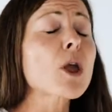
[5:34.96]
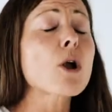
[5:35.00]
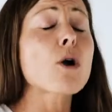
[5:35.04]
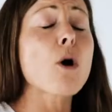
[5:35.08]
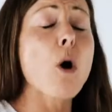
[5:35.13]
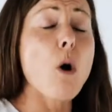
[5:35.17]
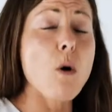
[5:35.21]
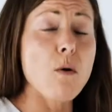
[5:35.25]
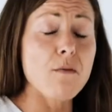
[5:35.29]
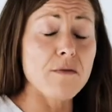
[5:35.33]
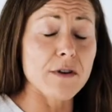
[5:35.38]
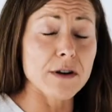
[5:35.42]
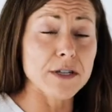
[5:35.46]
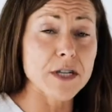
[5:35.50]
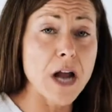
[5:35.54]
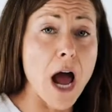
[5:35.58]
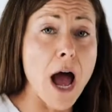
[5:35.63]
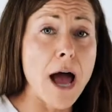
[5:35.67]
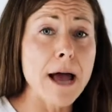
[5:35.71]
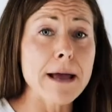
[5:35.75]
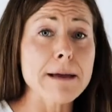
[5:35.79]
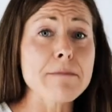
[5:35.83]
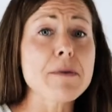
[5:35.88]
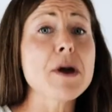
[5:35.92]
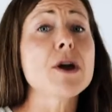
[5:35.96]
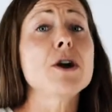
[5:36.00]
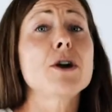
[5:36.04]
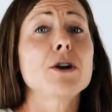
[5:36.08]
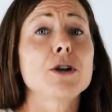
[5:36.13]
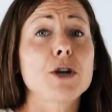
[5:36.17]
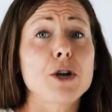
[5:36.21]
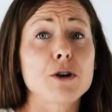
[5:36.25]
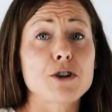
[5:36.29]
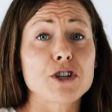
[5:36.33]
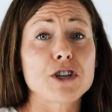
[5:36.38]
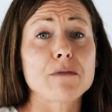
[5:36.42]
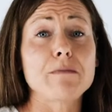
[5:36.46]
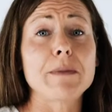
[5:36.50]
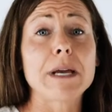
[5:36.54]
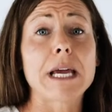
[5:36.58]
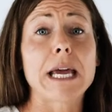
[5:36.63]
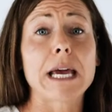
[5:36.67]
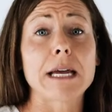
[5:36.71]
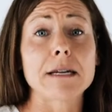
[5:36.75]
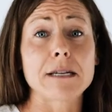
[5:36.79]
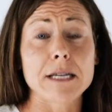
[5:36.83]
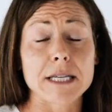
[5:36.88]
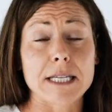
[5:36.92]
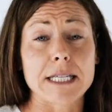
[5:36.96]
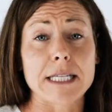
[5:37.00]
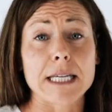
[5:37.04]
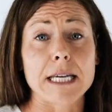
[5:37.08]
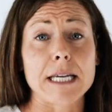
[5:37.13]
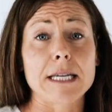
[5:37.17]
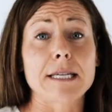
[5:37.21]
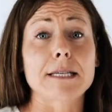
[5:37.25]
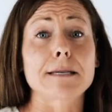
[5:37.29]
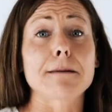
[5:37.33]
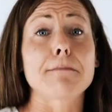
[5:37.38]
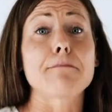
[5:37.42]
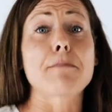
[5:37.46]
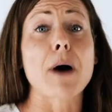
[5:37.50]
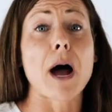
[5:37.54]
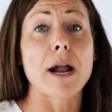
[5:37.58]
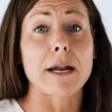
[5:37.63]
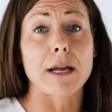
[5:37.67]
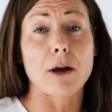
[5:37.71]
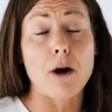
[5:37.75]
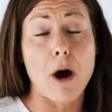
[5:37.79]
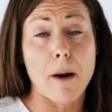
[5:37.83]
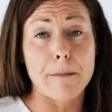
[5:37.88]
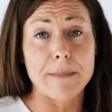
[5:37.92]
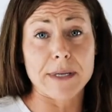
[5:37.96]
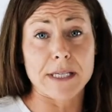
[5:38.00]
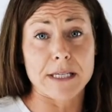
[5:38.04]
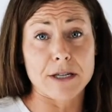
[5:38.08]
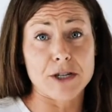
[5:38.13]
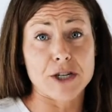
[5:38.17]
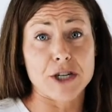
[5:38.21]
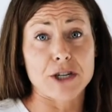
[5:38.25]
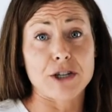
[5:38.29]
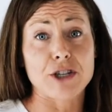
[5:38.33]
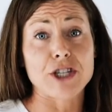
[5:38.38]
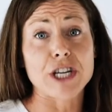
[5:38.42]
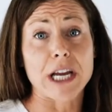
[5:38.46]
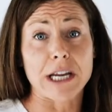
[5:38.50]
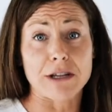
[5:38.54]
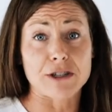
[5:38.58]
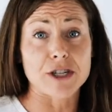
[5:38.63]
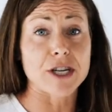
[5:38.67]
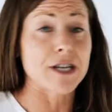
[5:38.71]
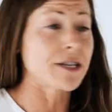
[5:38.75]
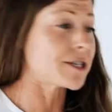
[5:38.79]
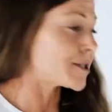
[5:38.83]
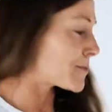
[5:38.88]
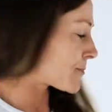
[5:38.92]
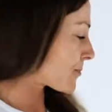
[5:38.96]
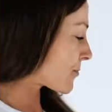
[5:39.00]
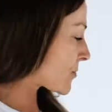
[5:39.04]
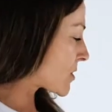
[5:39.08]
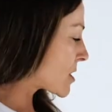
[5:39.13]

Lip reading: Over time, you should begin to see some body composition changes.